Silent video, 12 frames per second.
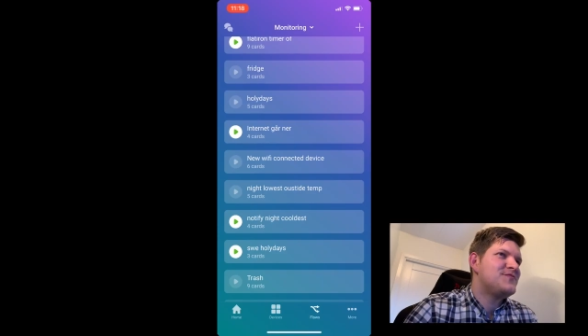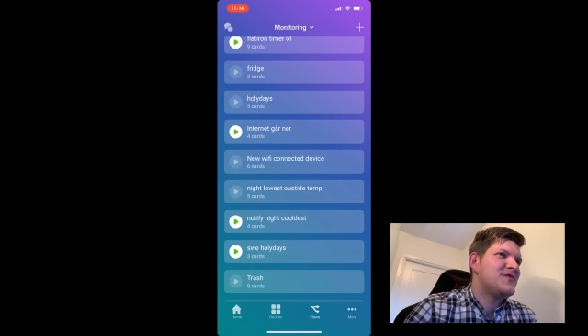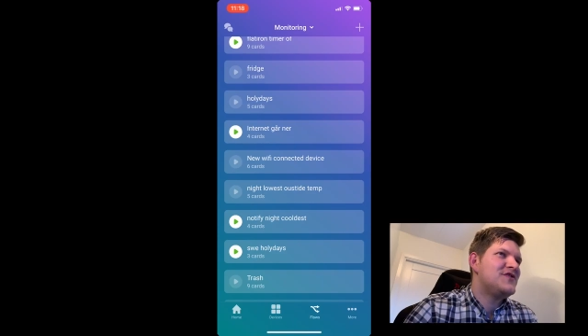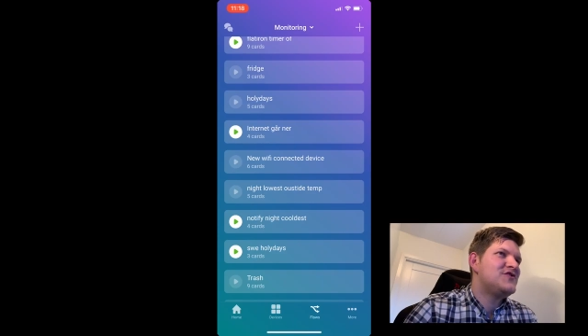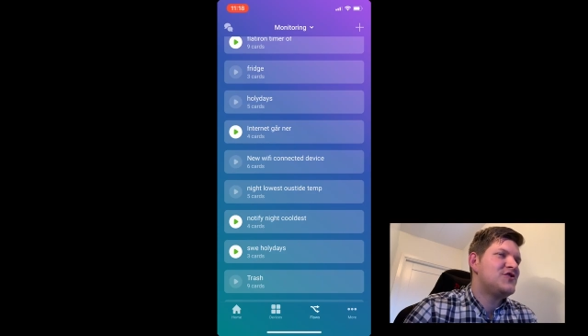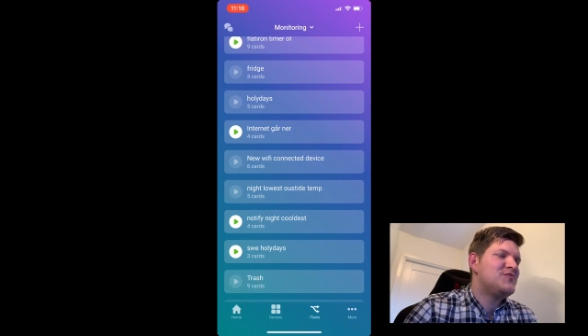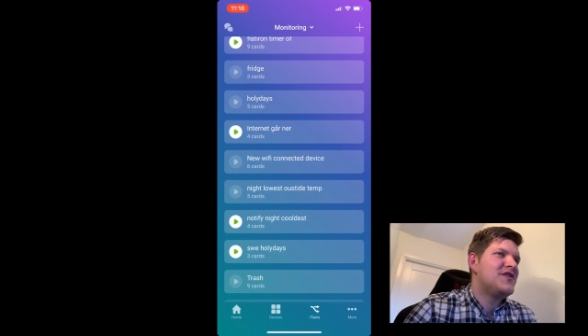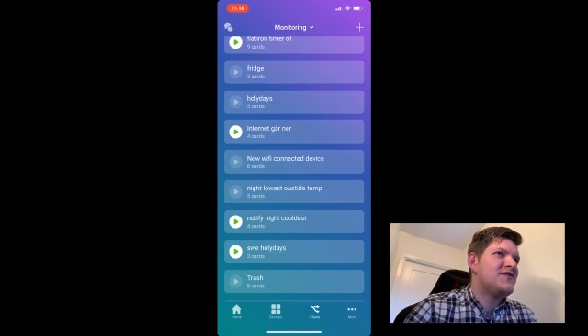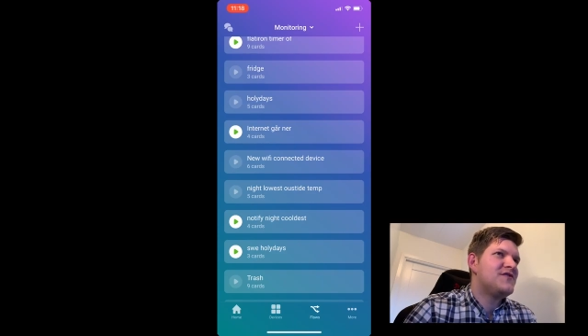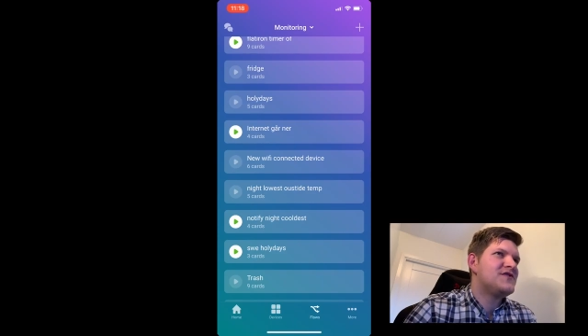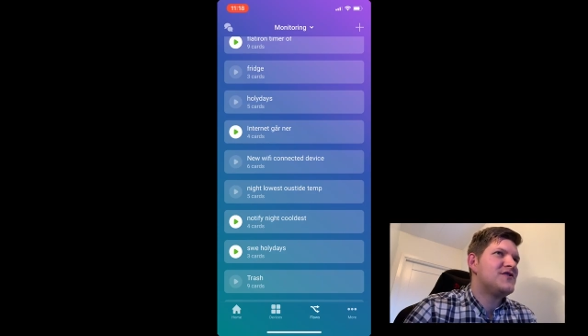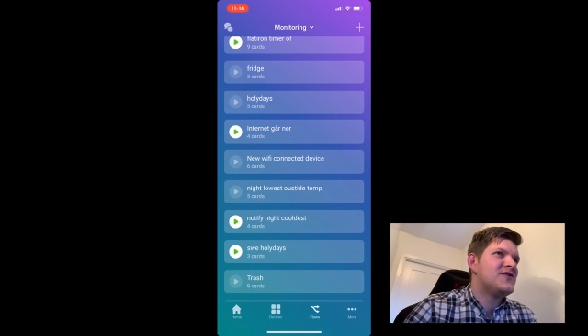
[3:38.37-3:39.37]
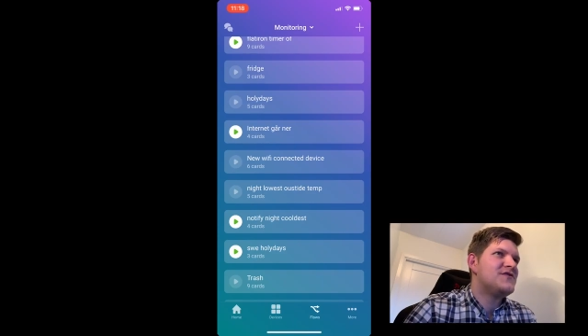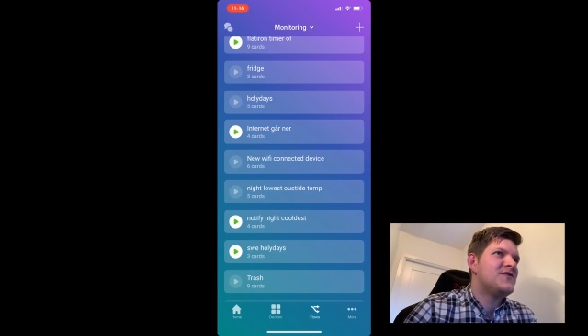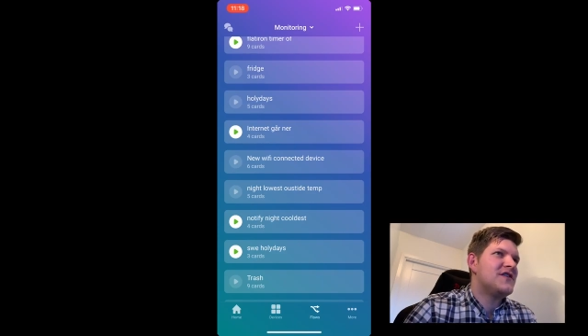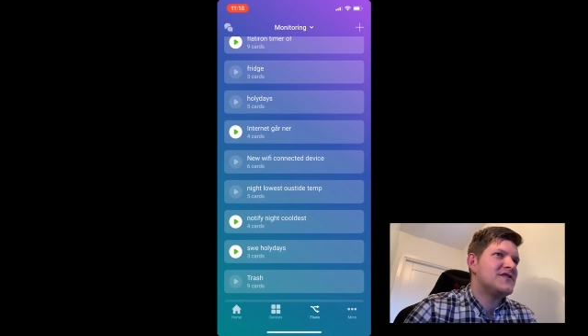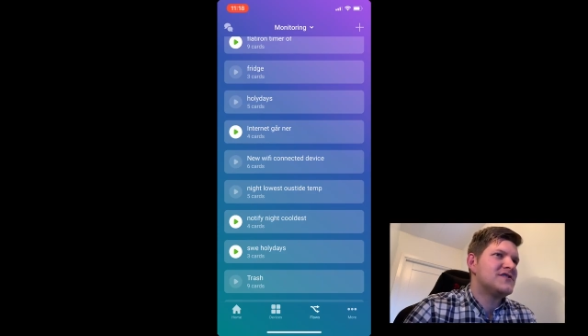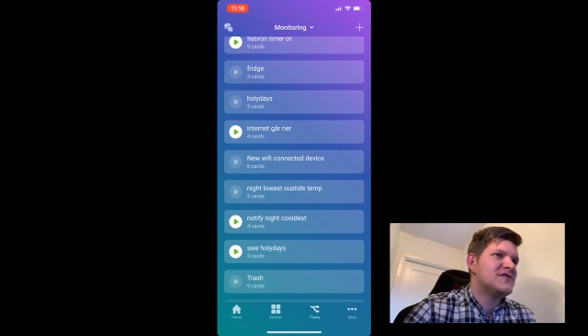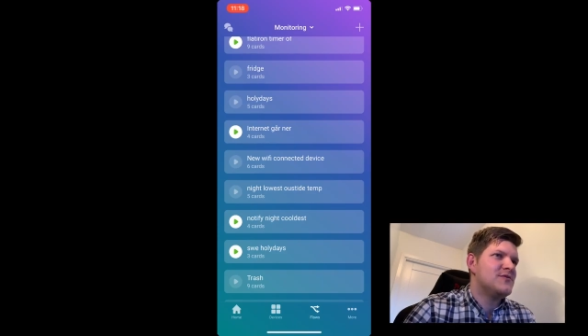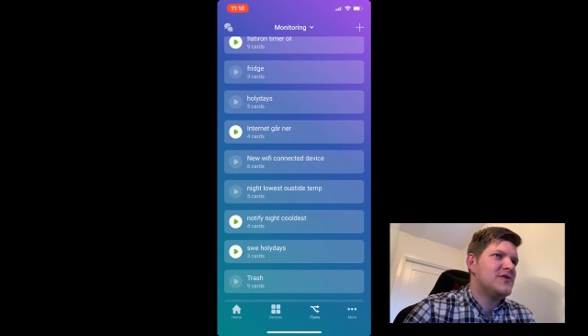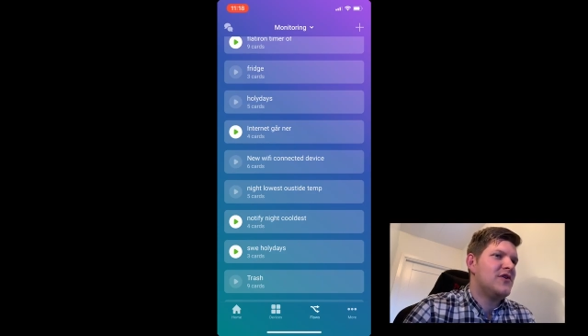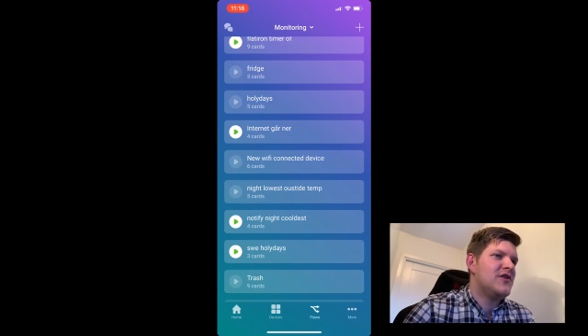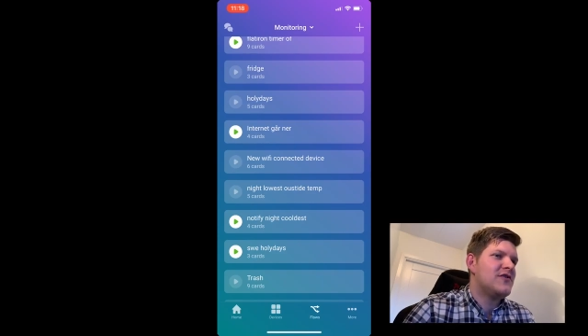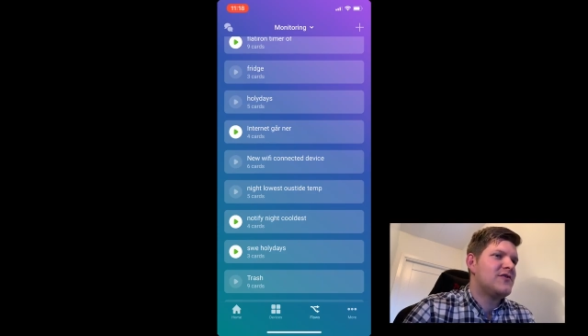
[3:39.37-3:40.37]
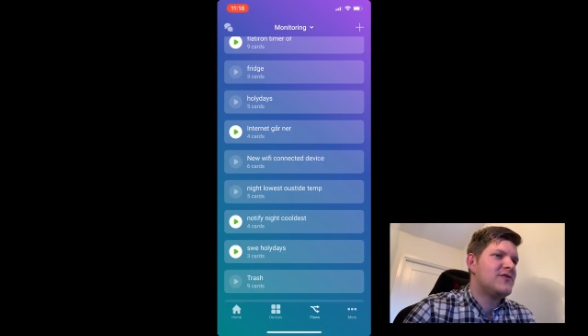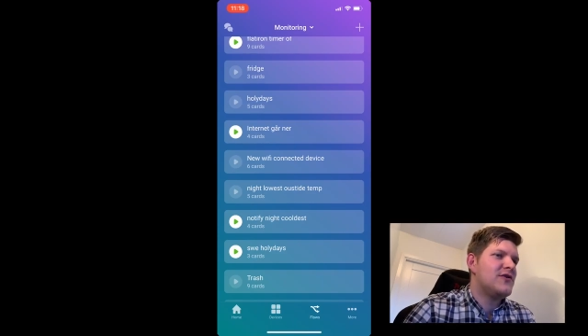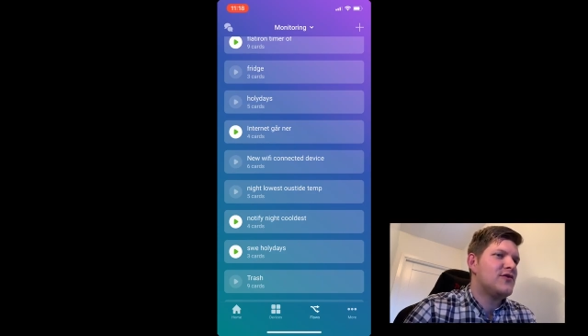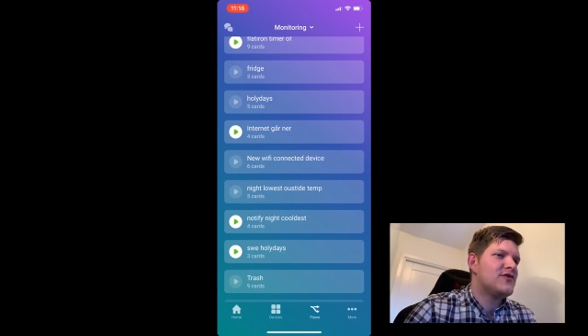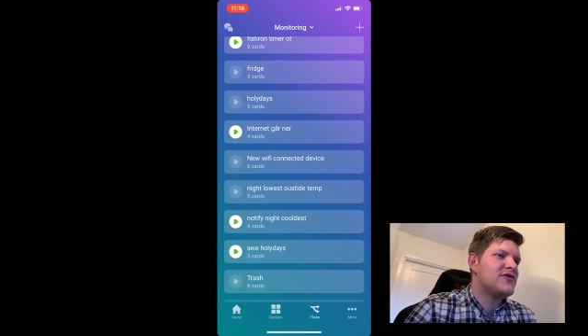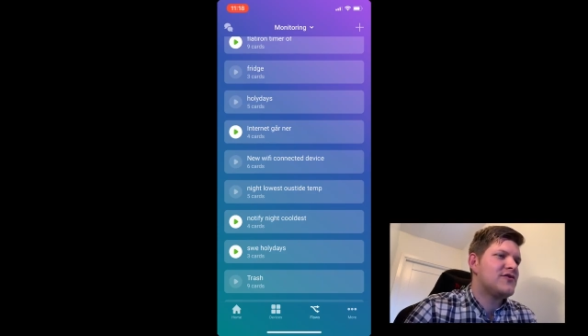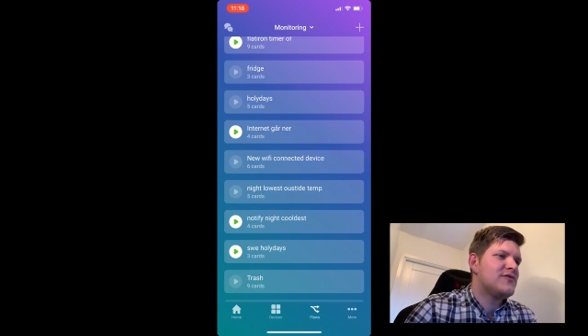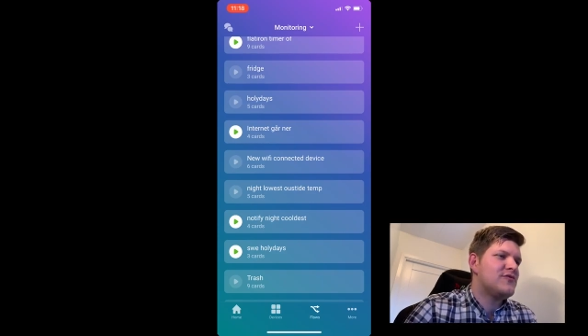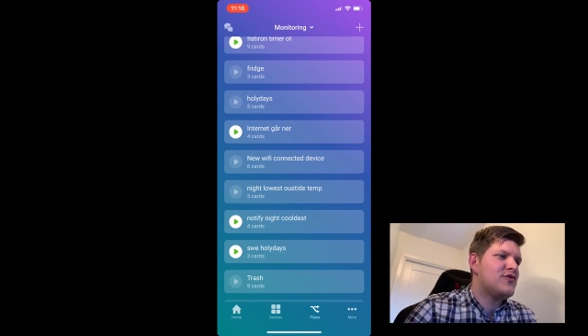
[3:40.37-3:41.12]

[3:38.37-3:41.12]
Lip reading: It should be a search function with all these flows,